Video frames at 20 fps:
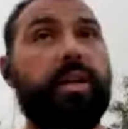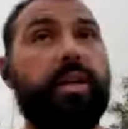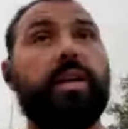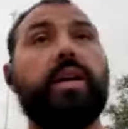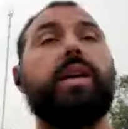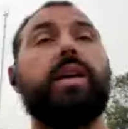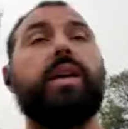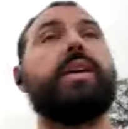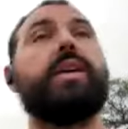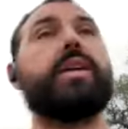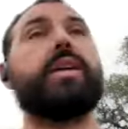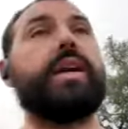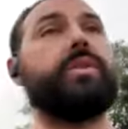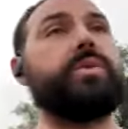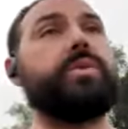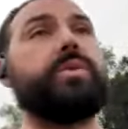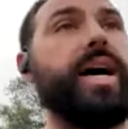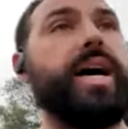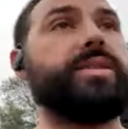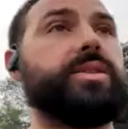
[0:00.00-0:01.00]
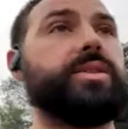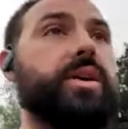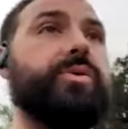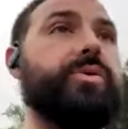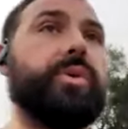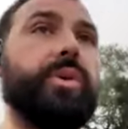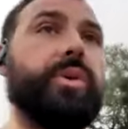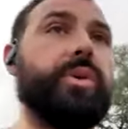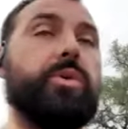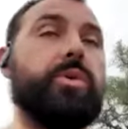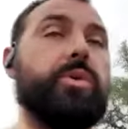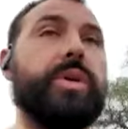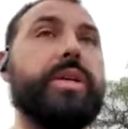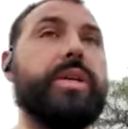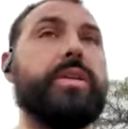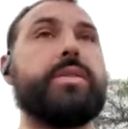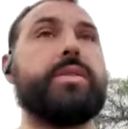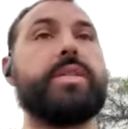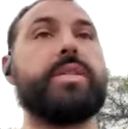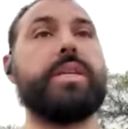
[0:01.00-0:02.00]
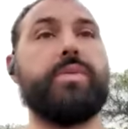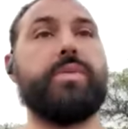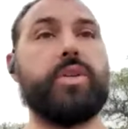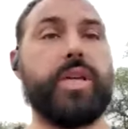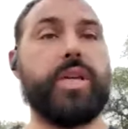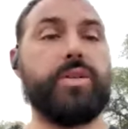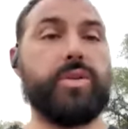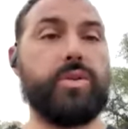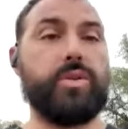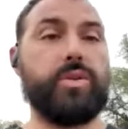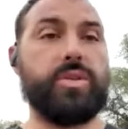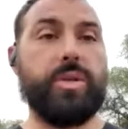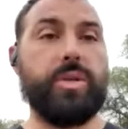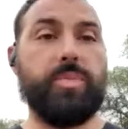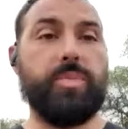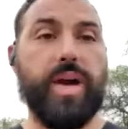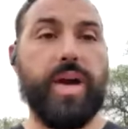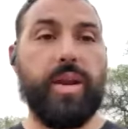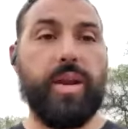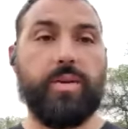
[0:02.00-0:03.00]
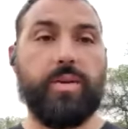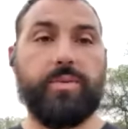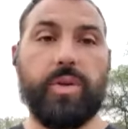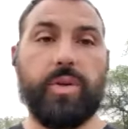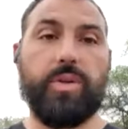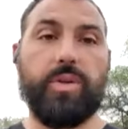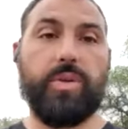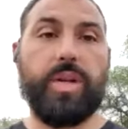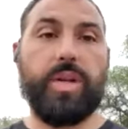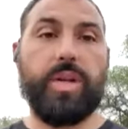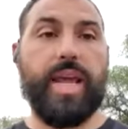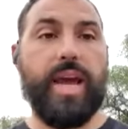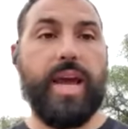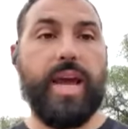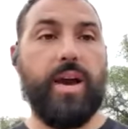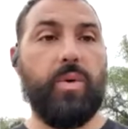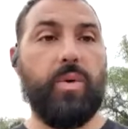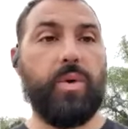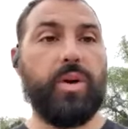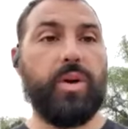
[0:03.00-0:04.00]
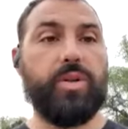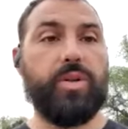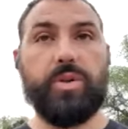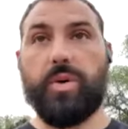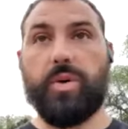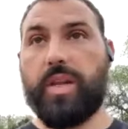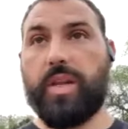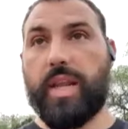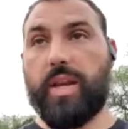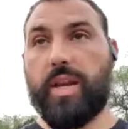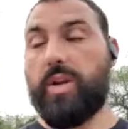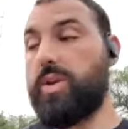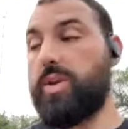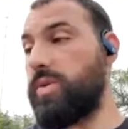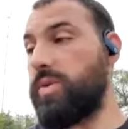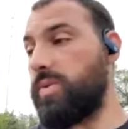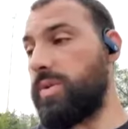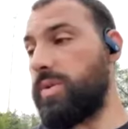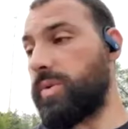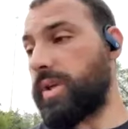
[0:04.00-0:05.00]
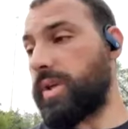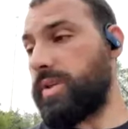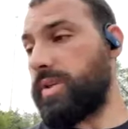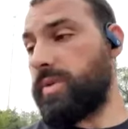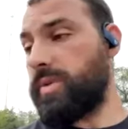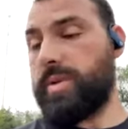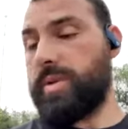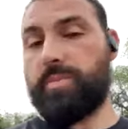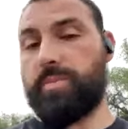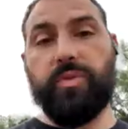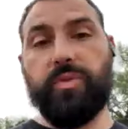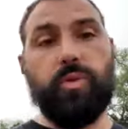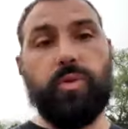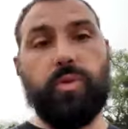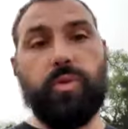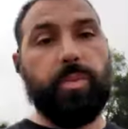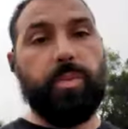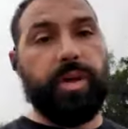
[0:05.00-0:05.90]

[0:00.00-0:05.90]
get those glasses off for a little bit, see if it changes her sleep pattern. We're going to do it now. We're going to do it at noon. We're going to do it before bed.